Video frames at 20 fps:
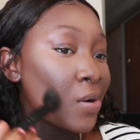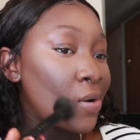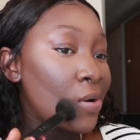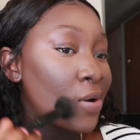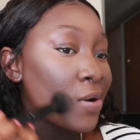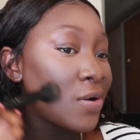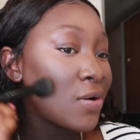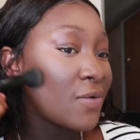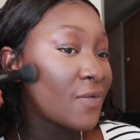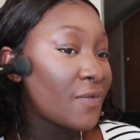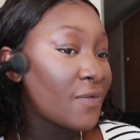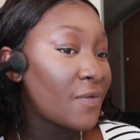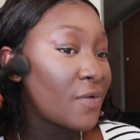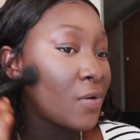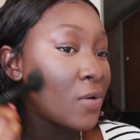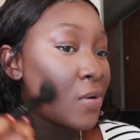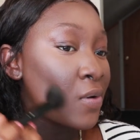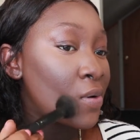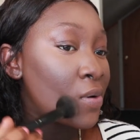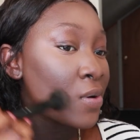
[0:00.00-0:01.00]
of
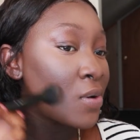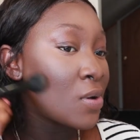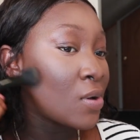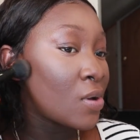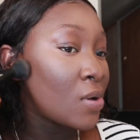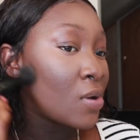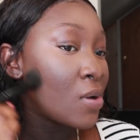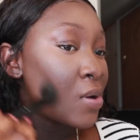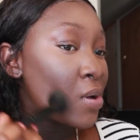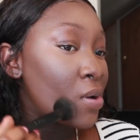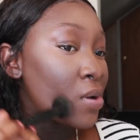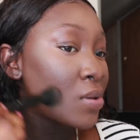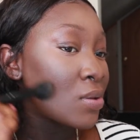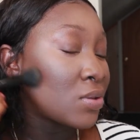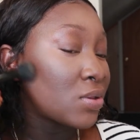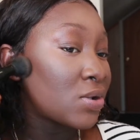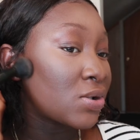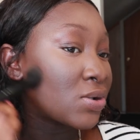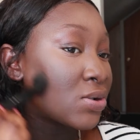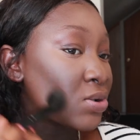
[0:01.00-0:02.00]

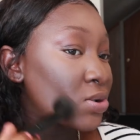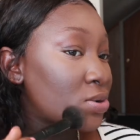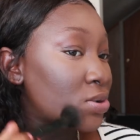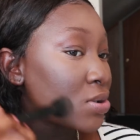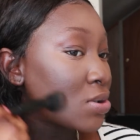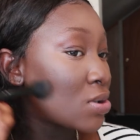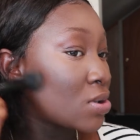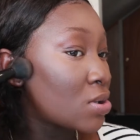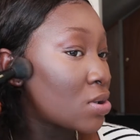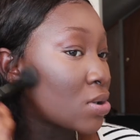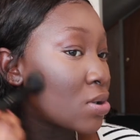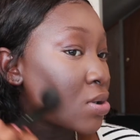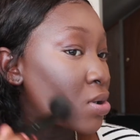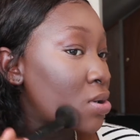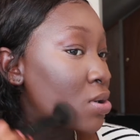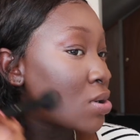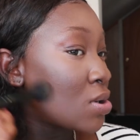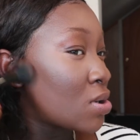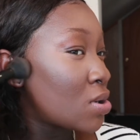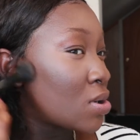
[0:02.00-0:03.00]
this
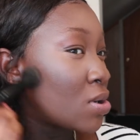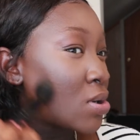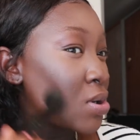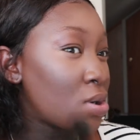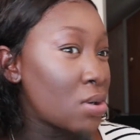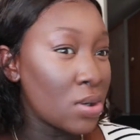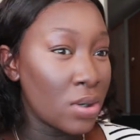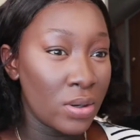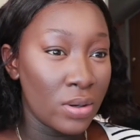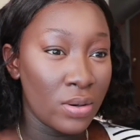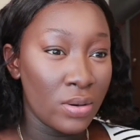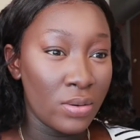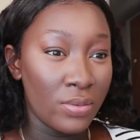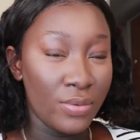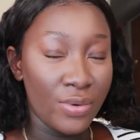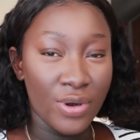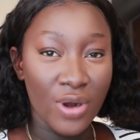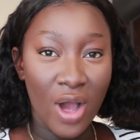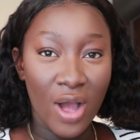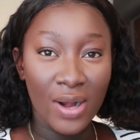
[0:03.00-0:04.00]

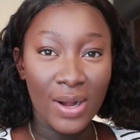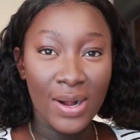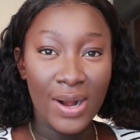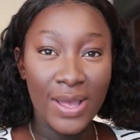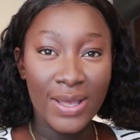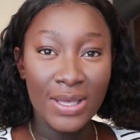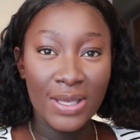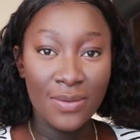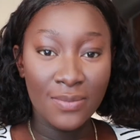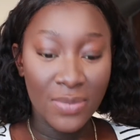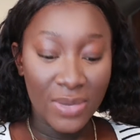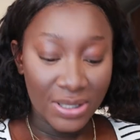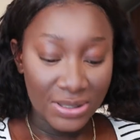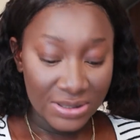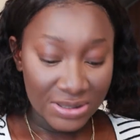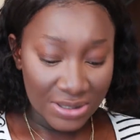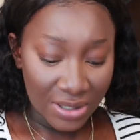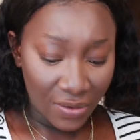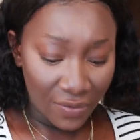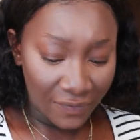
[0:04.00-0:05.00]
not liking
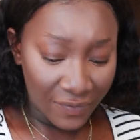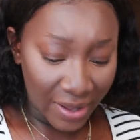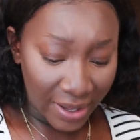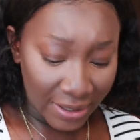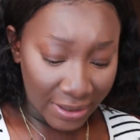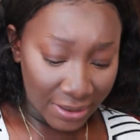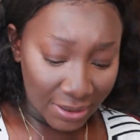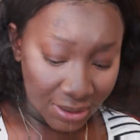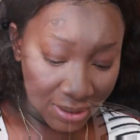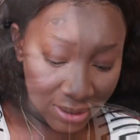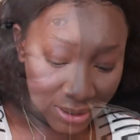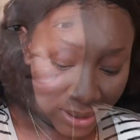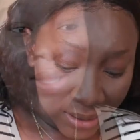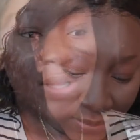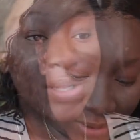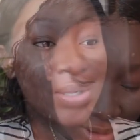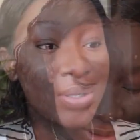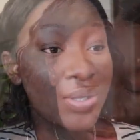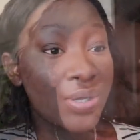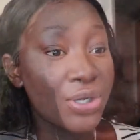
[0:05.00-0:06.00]
myself
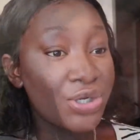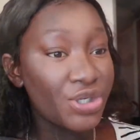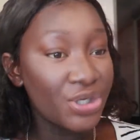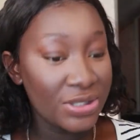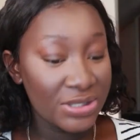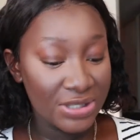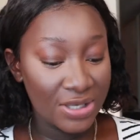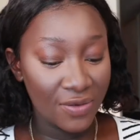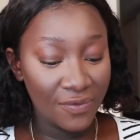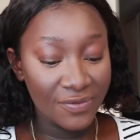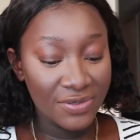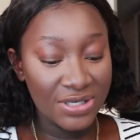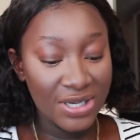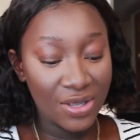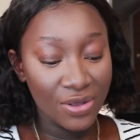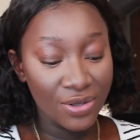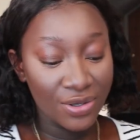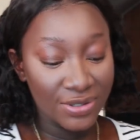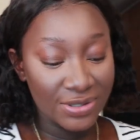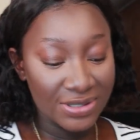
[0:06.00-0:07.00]
idea. Look at yourself.
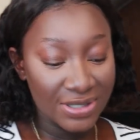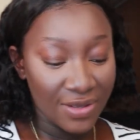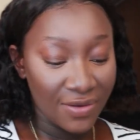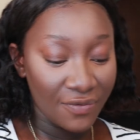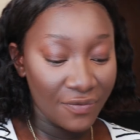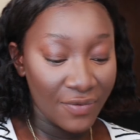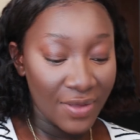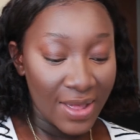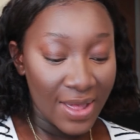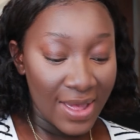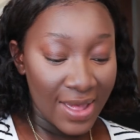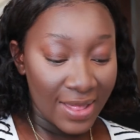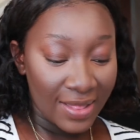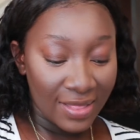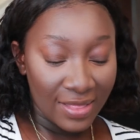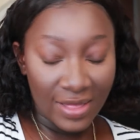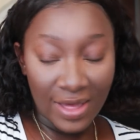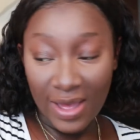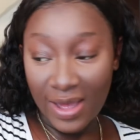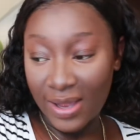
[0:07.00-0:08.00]
Tell yourself
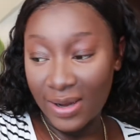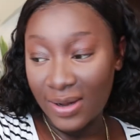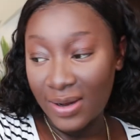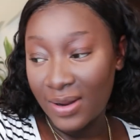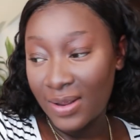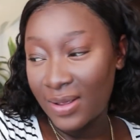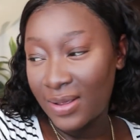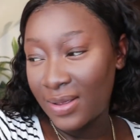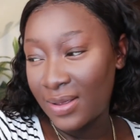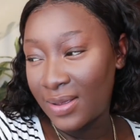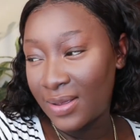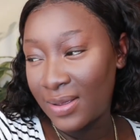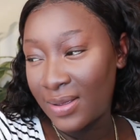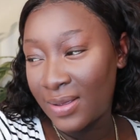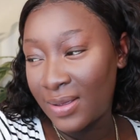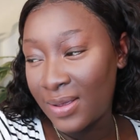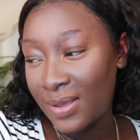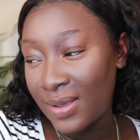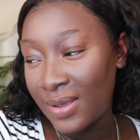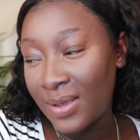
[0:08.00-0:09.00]
that,
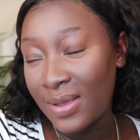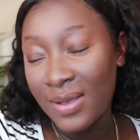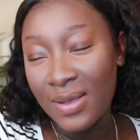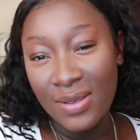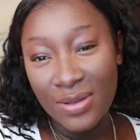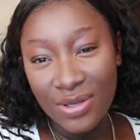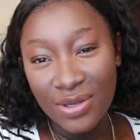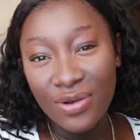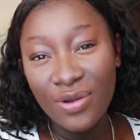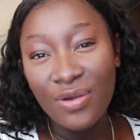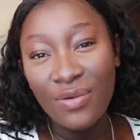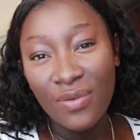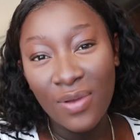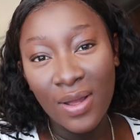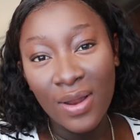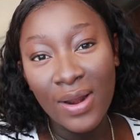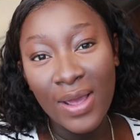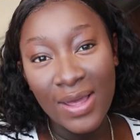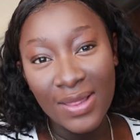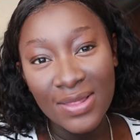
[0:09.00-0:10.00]
you know
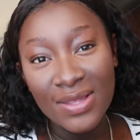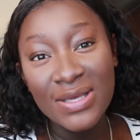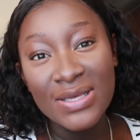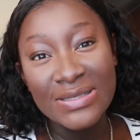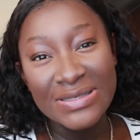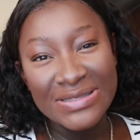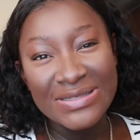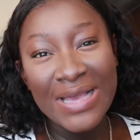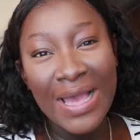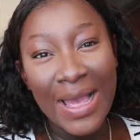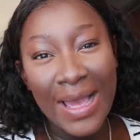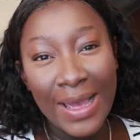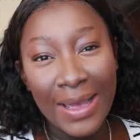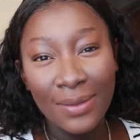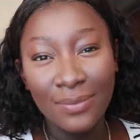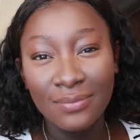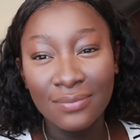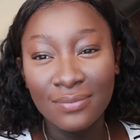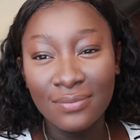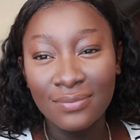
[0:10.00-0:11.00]
what? I think it's
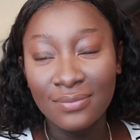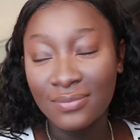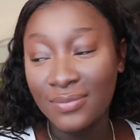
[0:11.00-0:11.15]
time